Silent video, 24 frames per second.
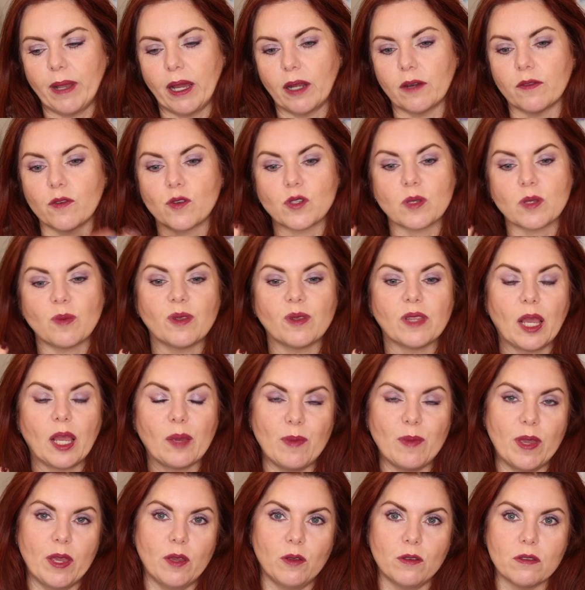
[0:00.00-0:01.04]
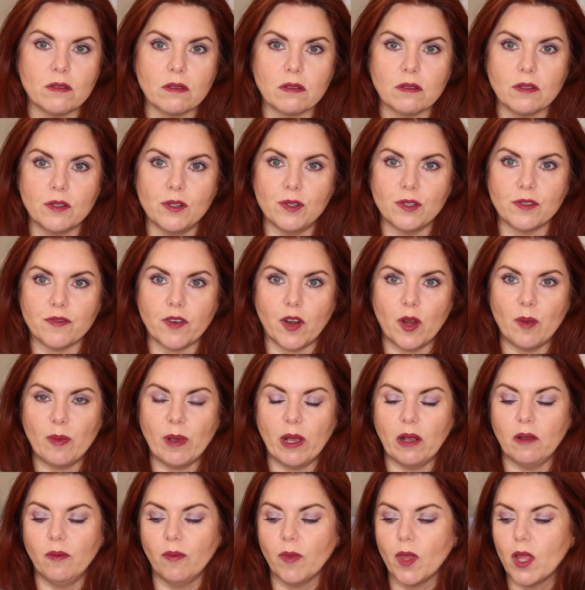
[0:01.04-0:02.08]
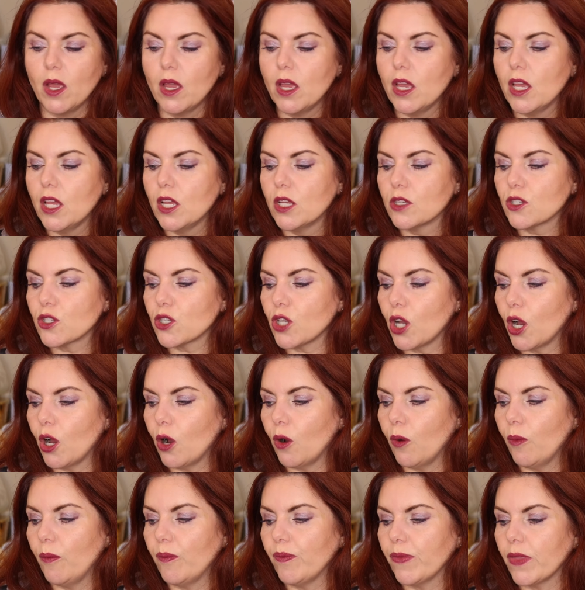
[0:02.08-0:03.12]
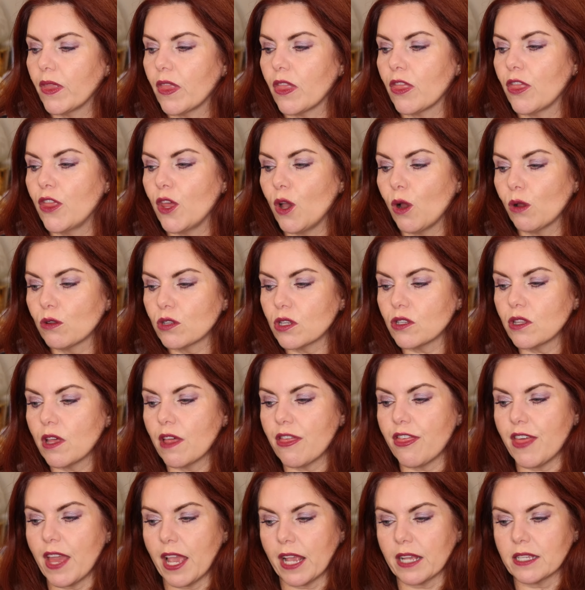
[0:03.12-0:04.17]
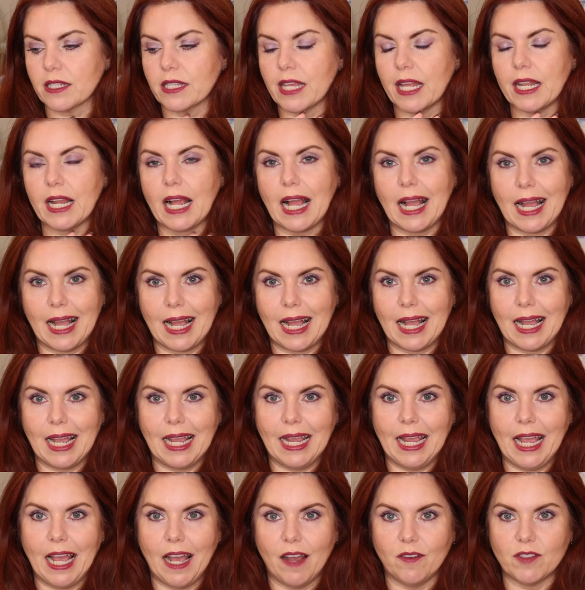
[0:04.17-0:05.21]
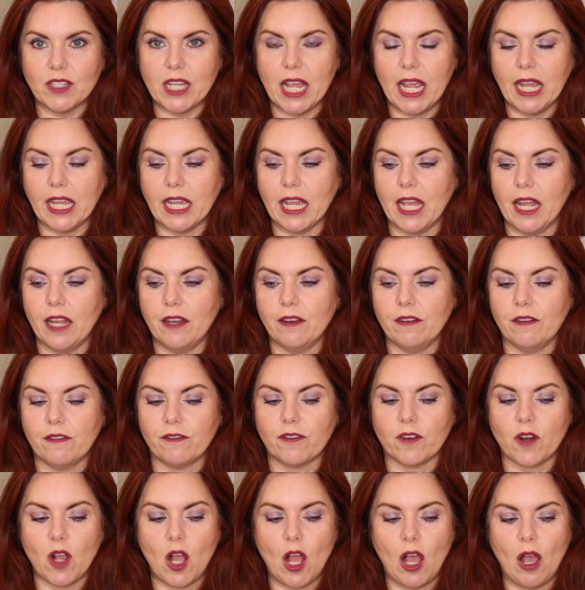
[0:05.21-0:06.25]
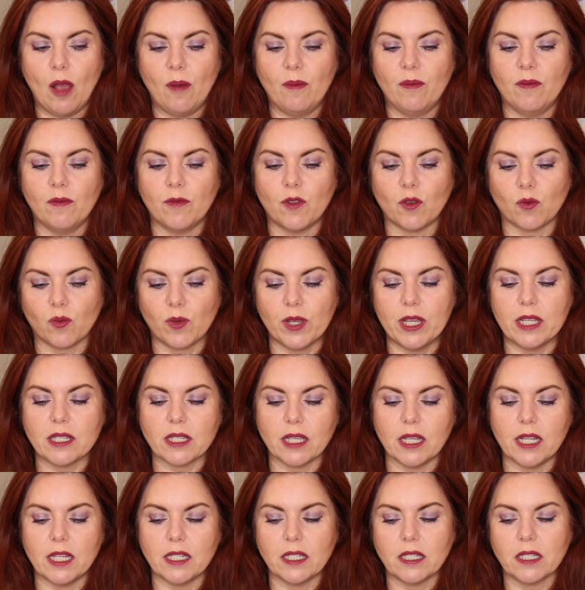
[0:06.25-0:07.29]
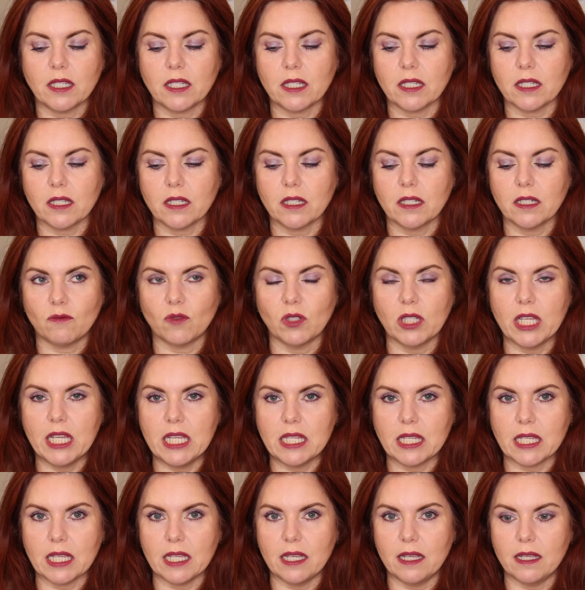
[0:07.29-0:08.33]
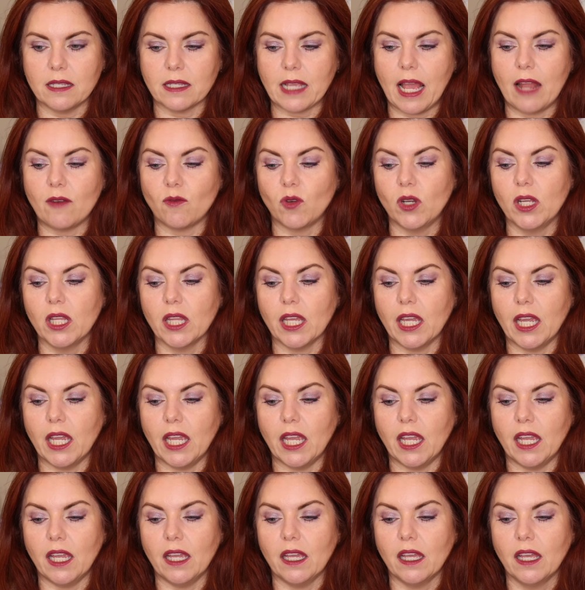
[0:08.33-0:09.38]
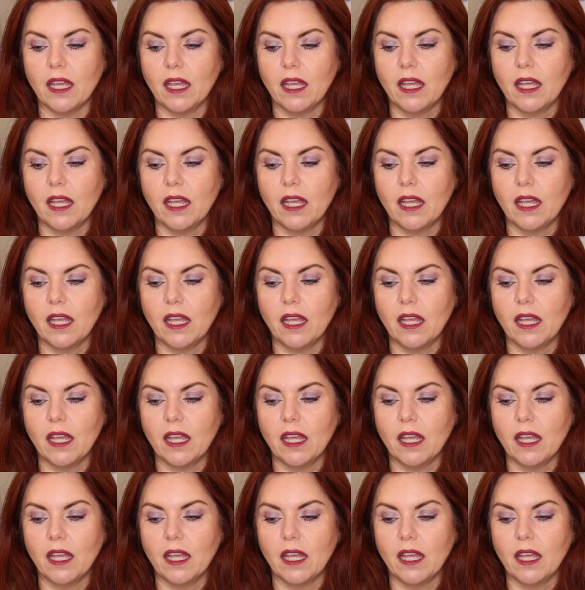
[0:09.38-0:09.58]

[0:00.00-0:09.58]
powder for someone like me who's very pale. So those are the things that I have taken from the recent releases and really